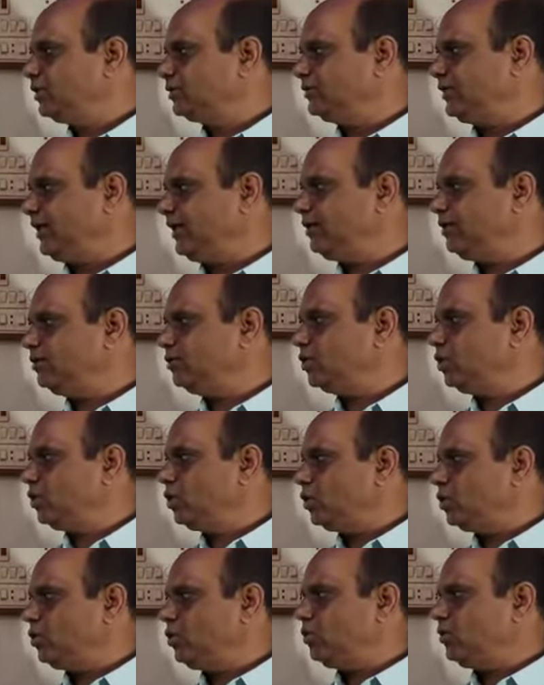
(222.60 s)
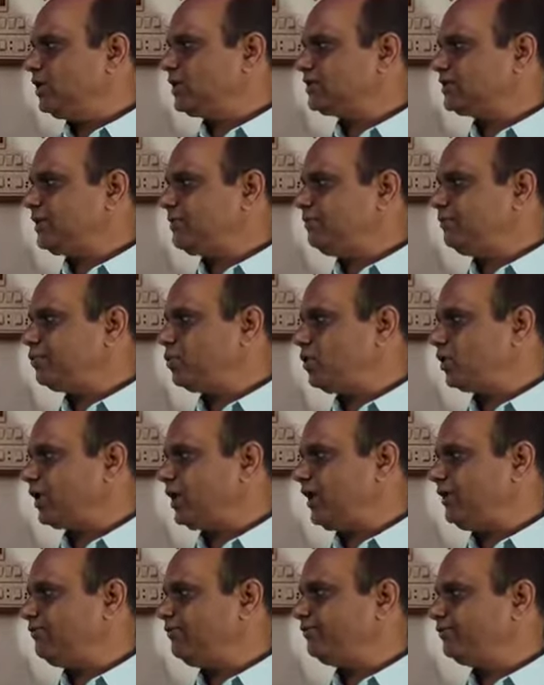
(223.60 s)
Then lower sum for
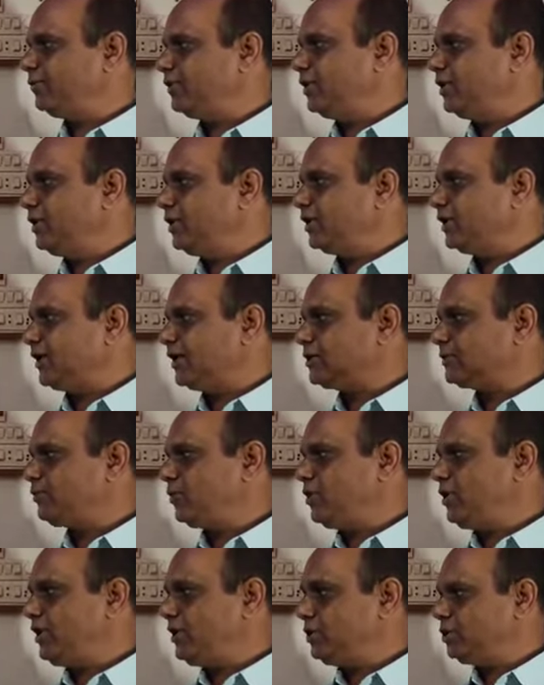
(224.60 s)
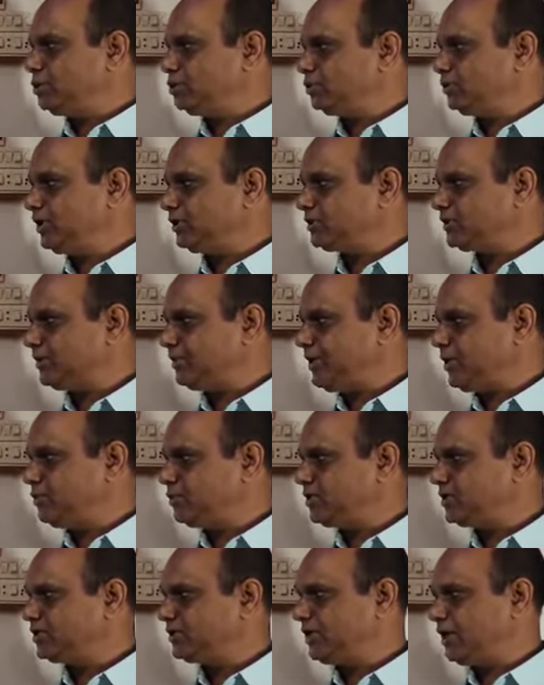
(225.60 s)
f corresponding to the
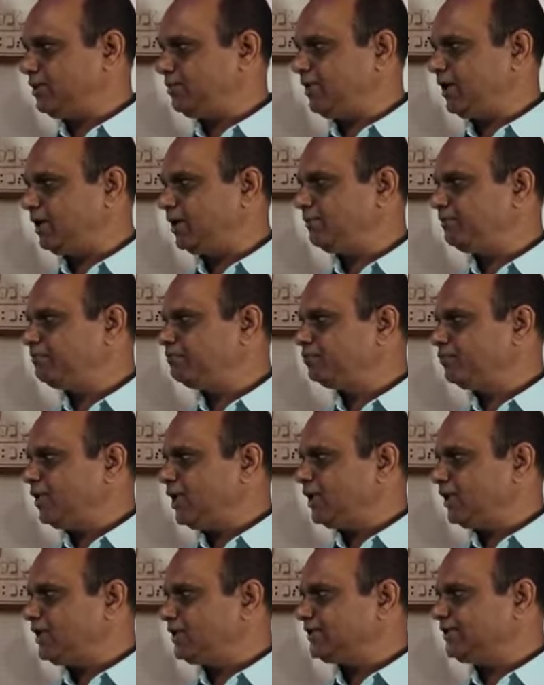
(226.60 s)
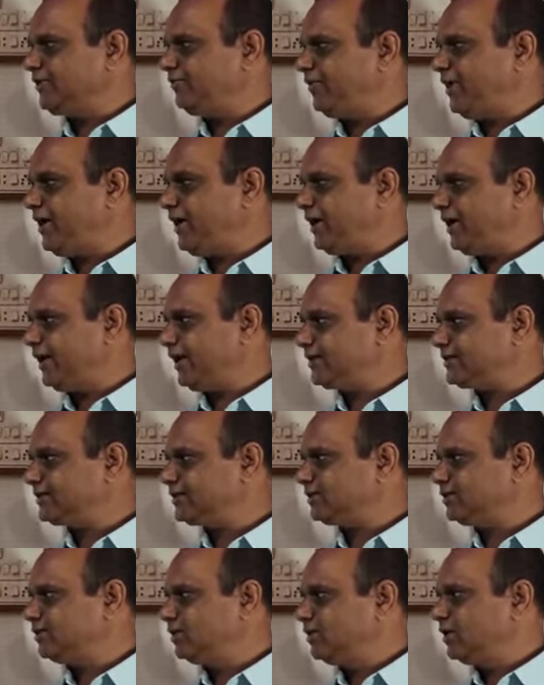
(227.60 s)
subdivision sigma is defined
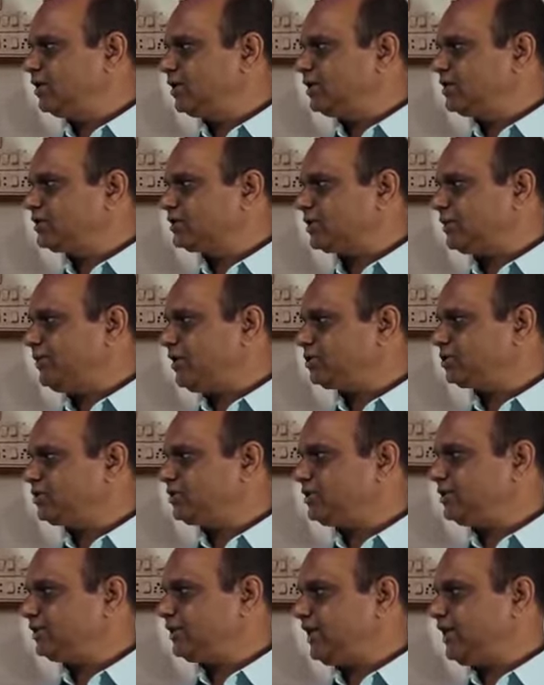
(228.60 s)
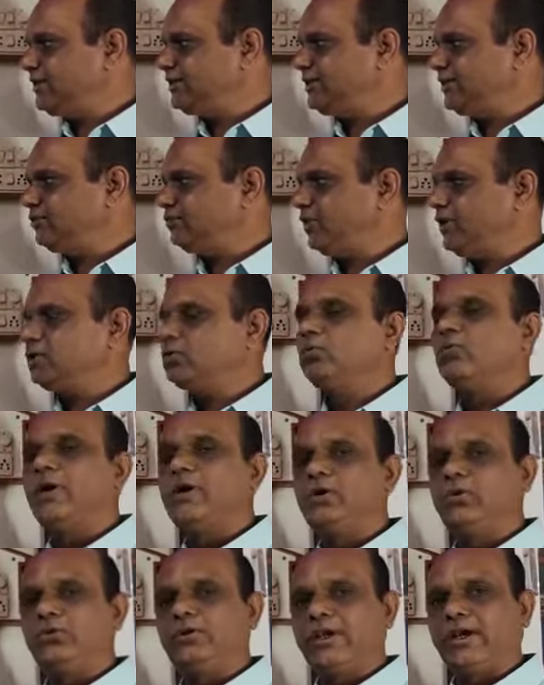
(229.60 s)
as summation k is equal to
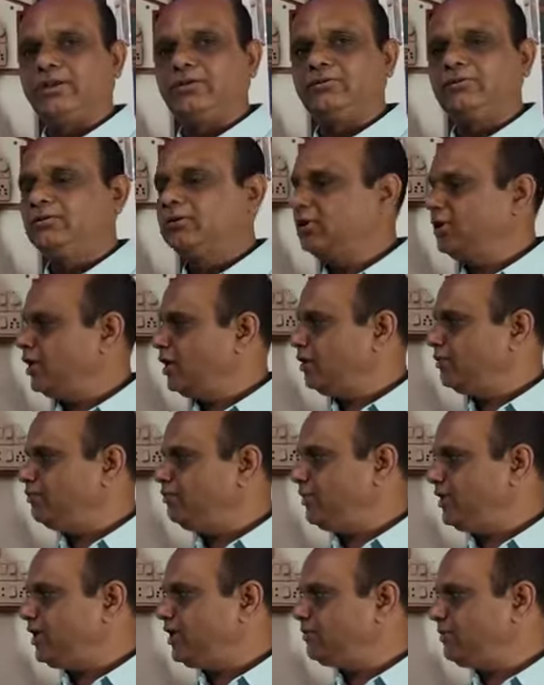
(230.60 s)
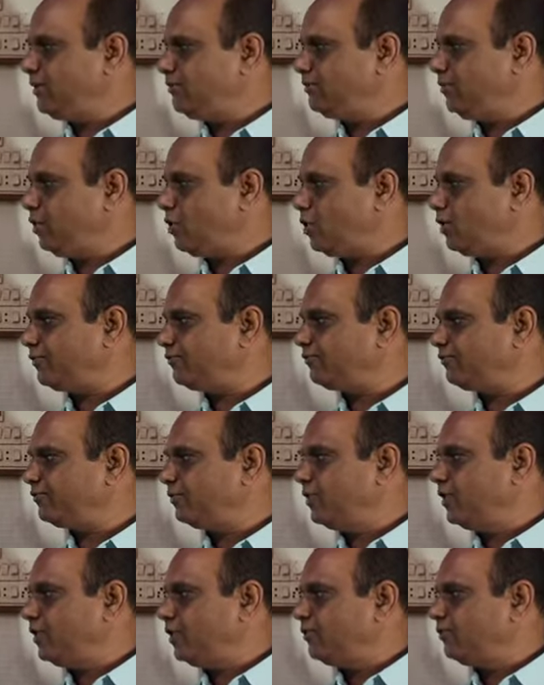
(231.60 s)
1 to n minimum of
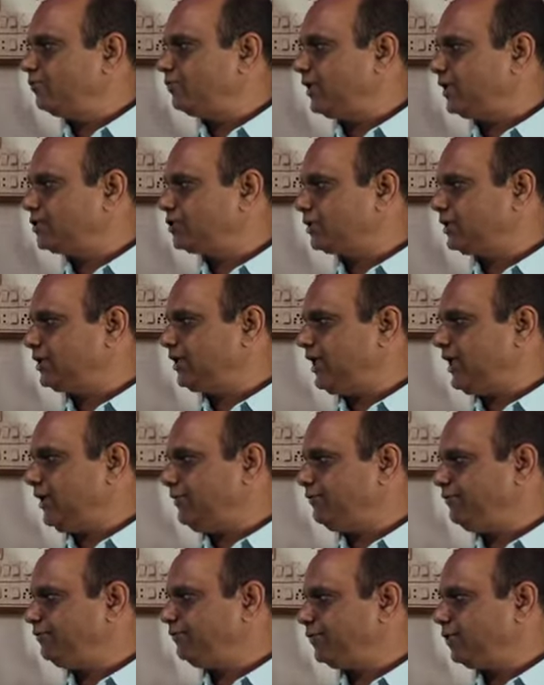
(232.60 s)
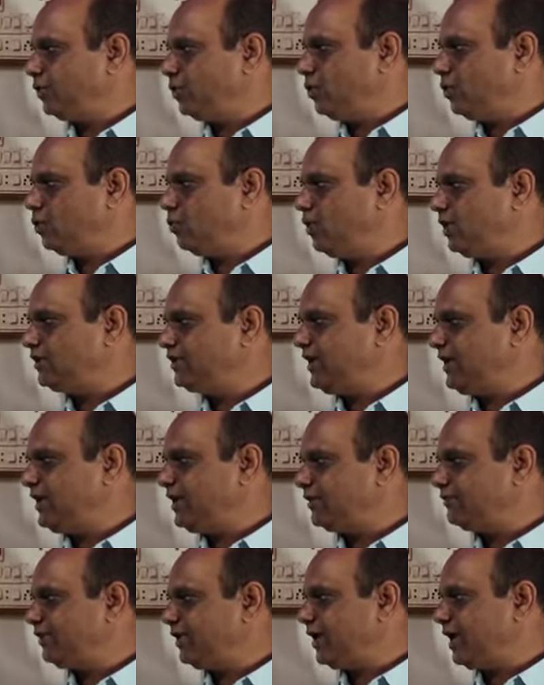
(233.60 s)
function f over the
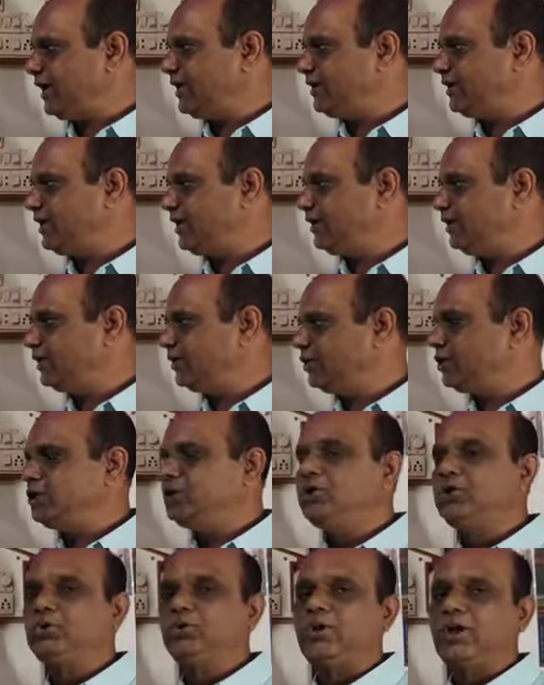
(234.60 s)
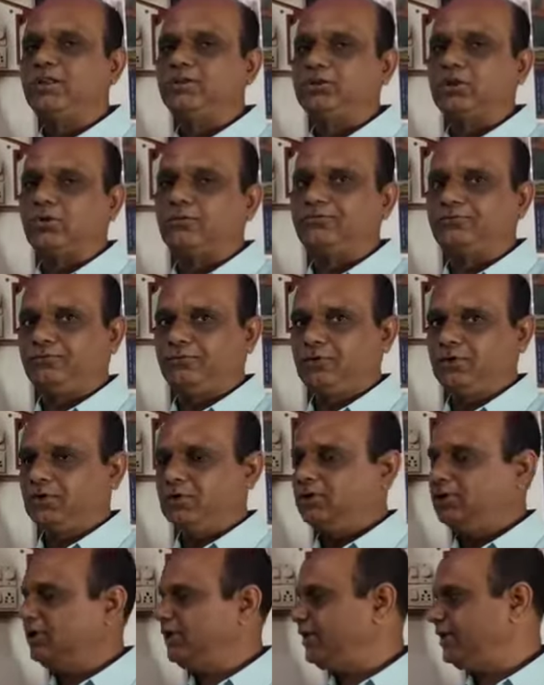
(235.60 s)
interval ik into length of
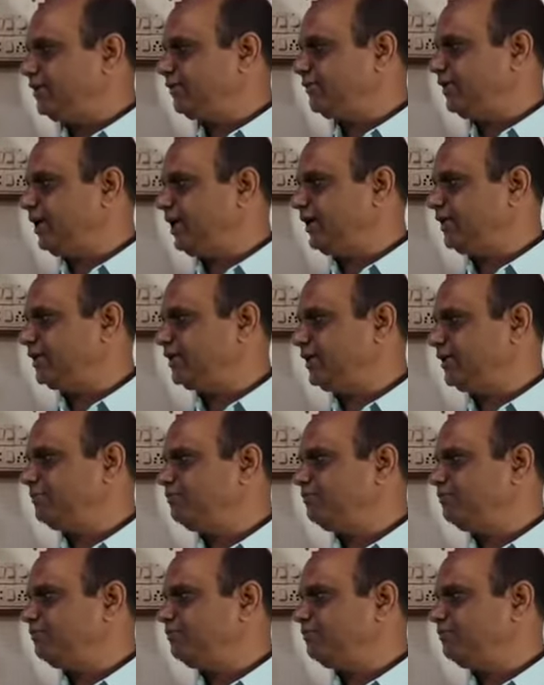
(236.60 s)
interval ik,